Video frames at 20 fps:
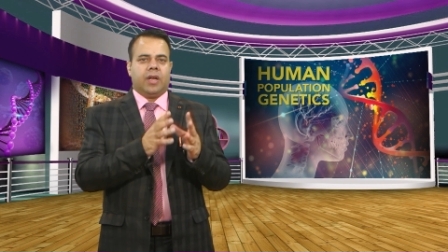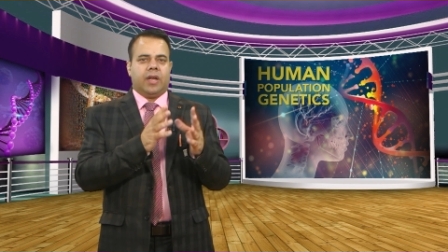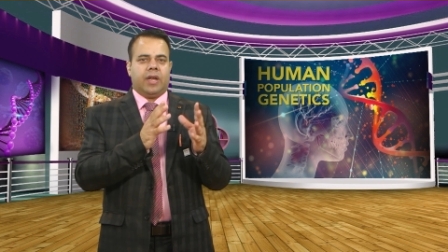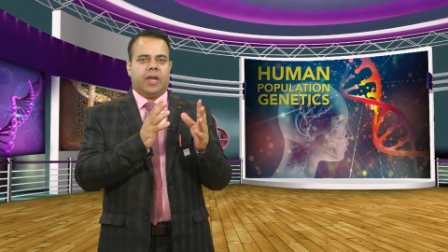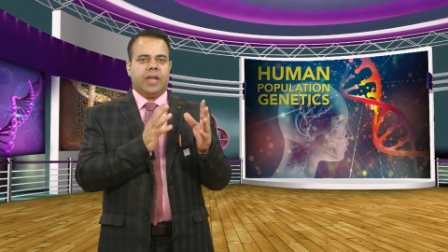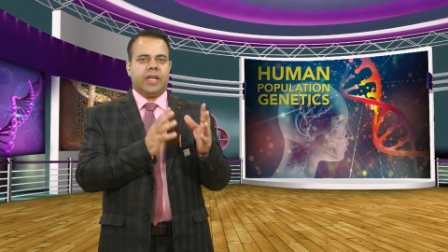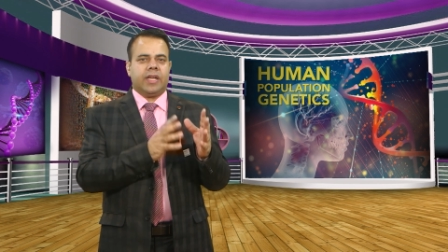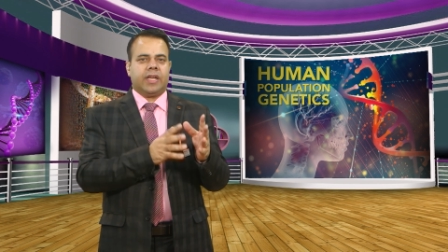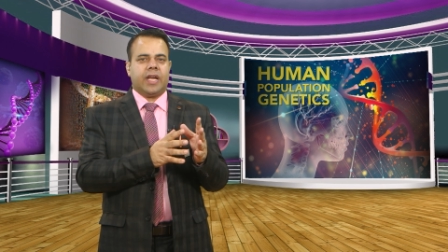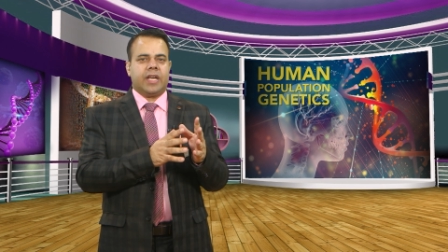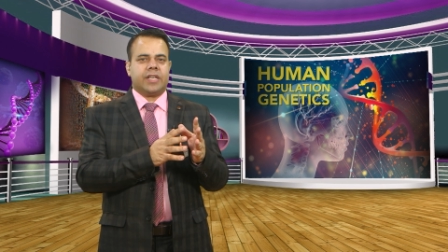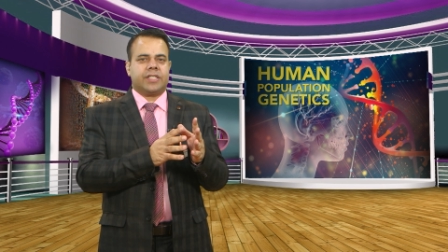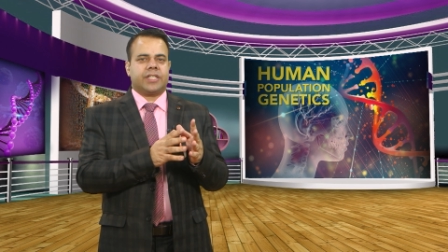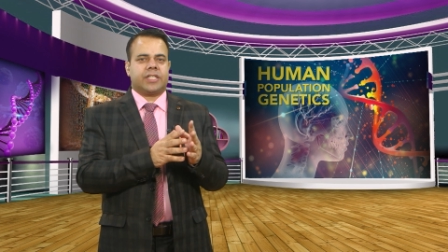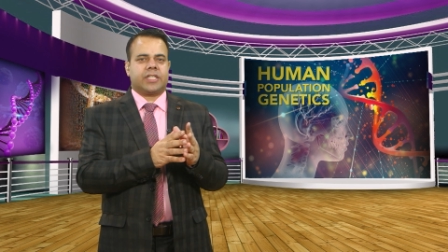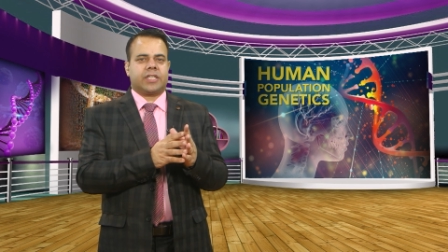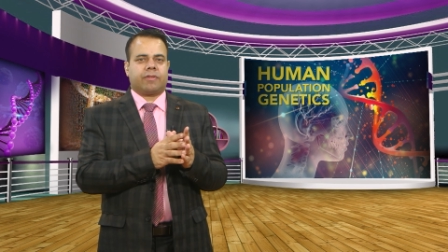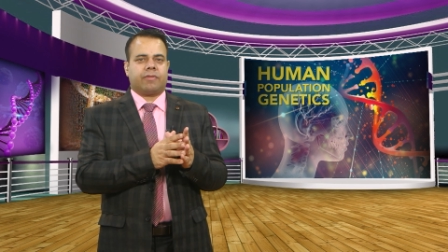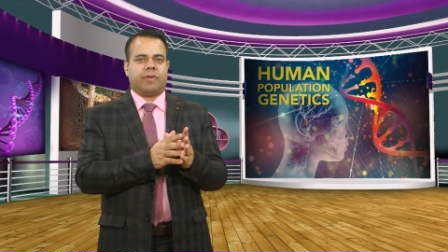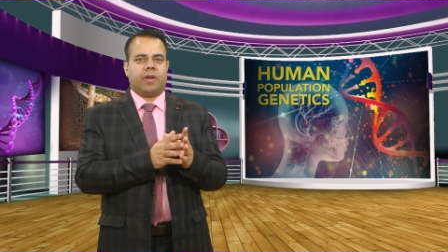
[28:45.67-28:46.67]
linkage
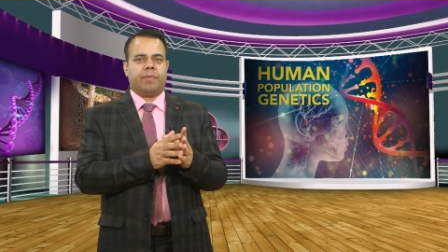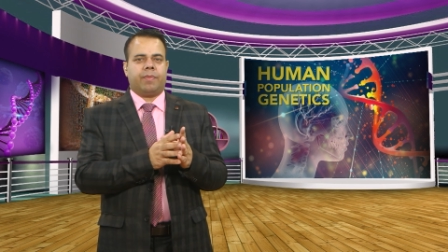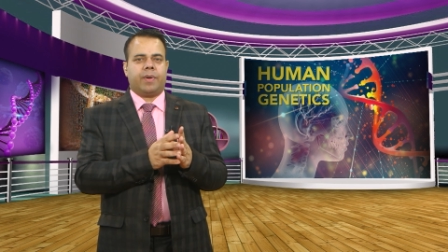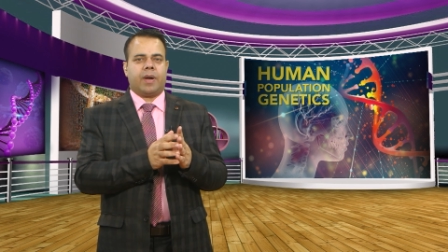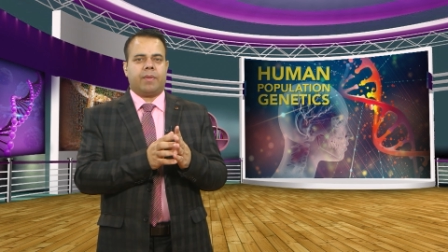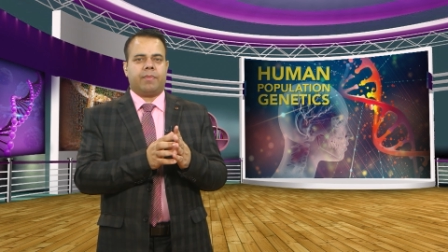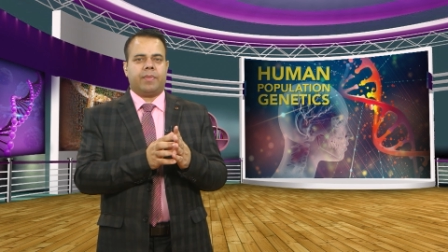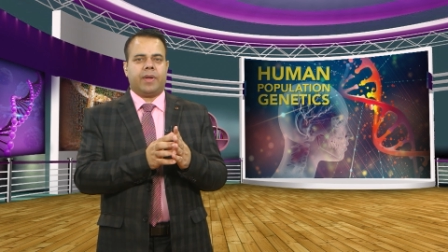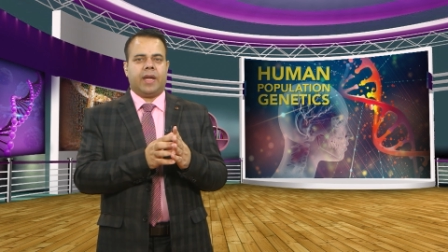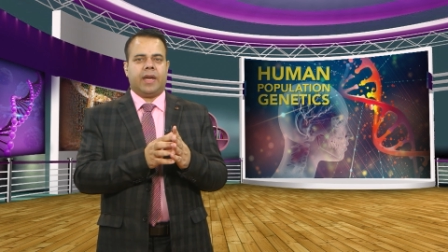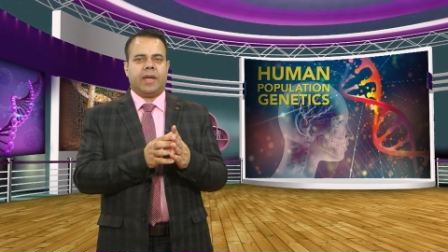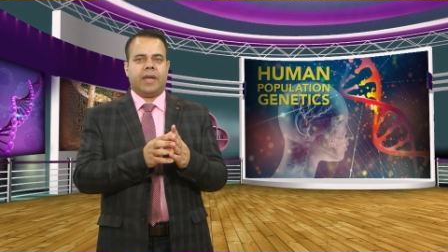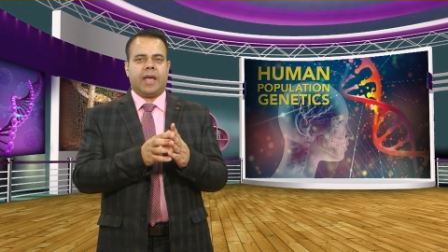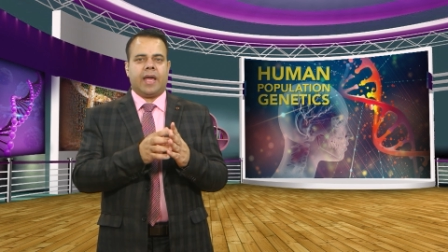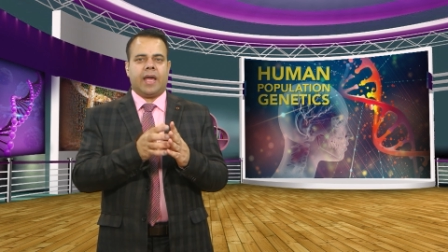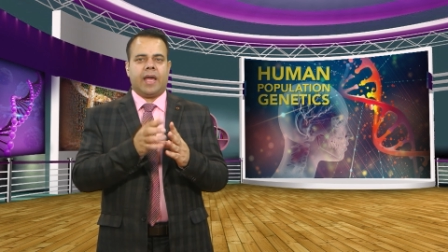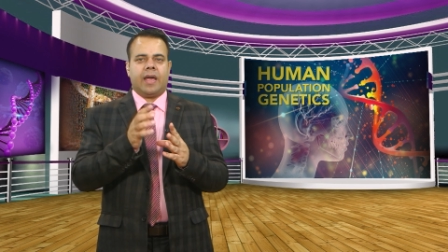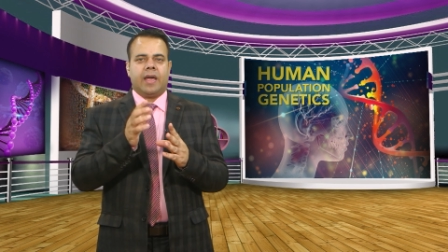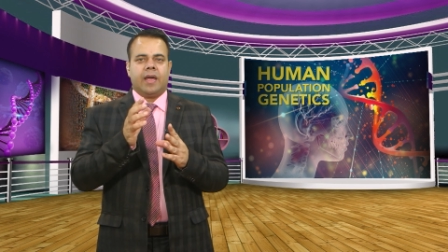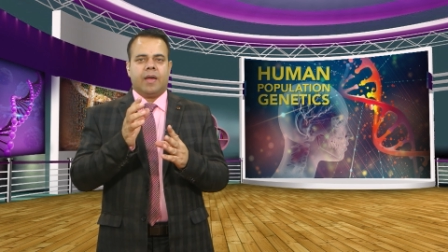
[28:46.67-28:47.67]
disequilibrium in
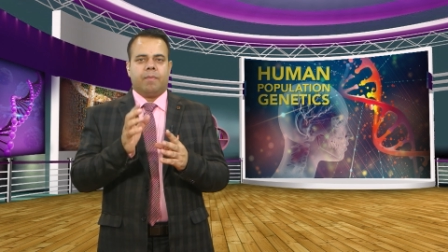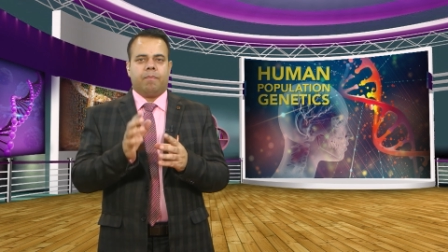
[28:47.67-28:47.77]
a